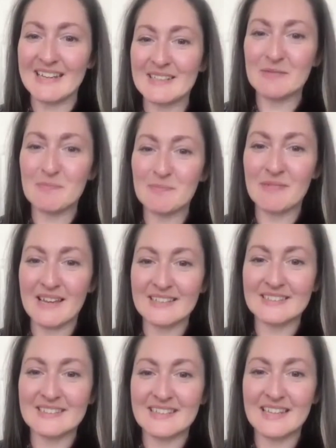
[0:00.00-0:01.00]
like
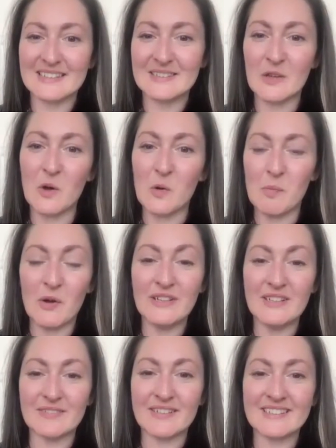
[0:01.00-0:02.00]
that's the whole
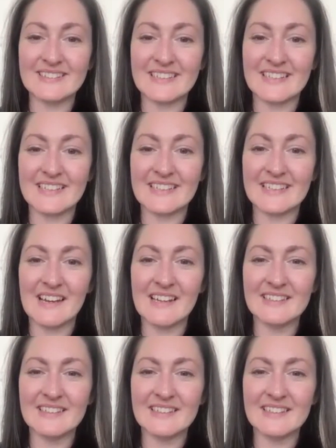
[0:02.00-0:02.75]
point of it, isn't it? You